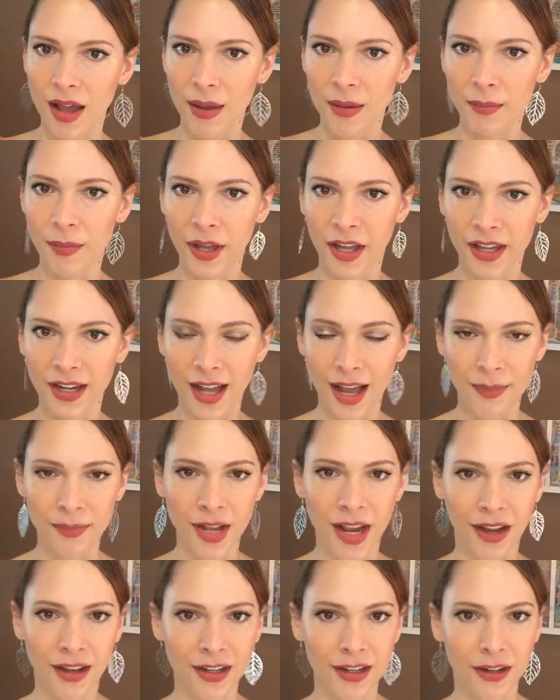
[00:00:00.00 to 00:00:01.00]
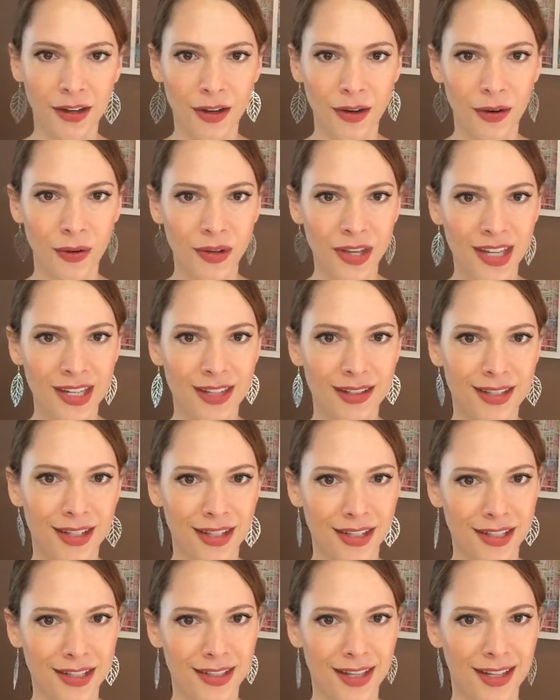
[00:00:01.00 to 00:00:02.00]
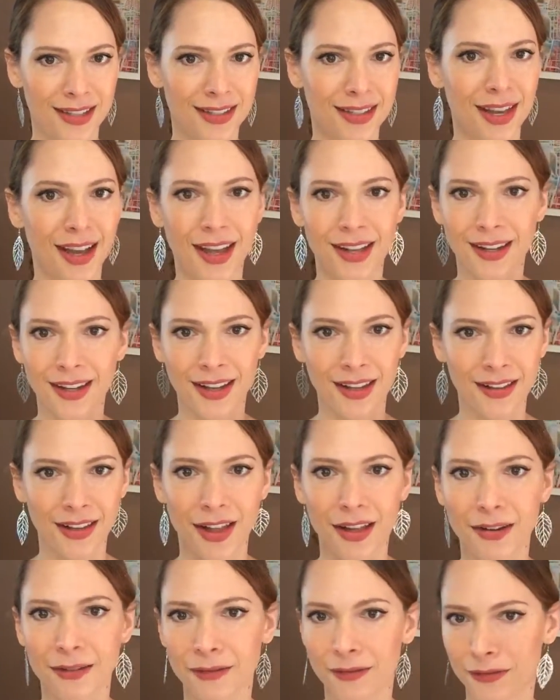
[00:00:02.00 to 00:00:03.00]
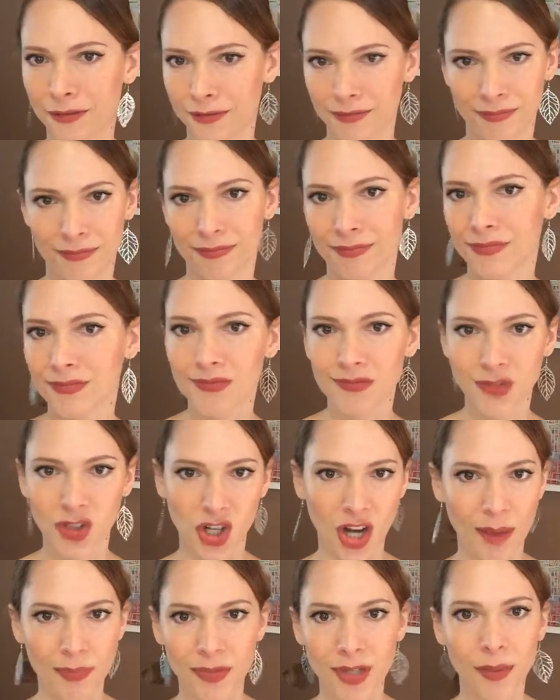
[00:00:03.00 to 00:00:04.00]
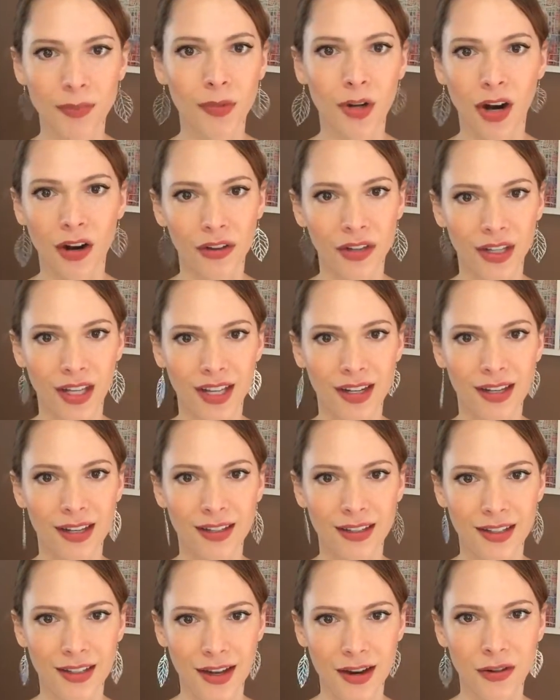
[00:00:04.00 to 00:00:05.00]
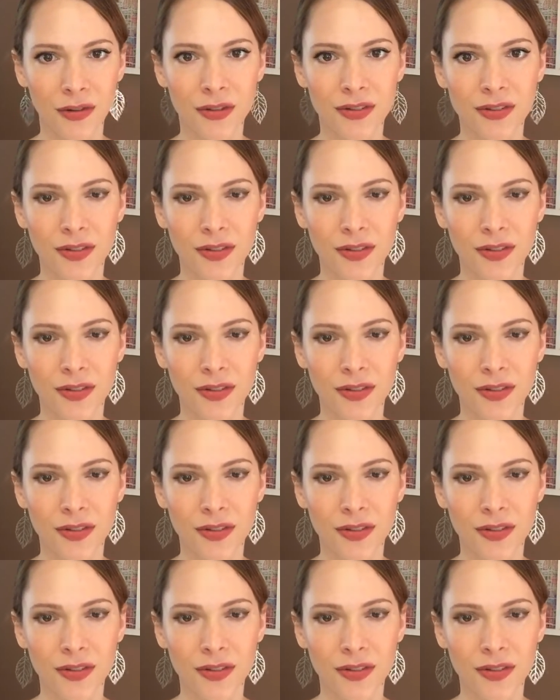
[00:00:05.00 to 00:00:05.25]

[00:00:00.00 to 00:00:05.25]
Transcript: But I'm not gonna go eat a dish that's got a lot of chopped up garlic in it, you know?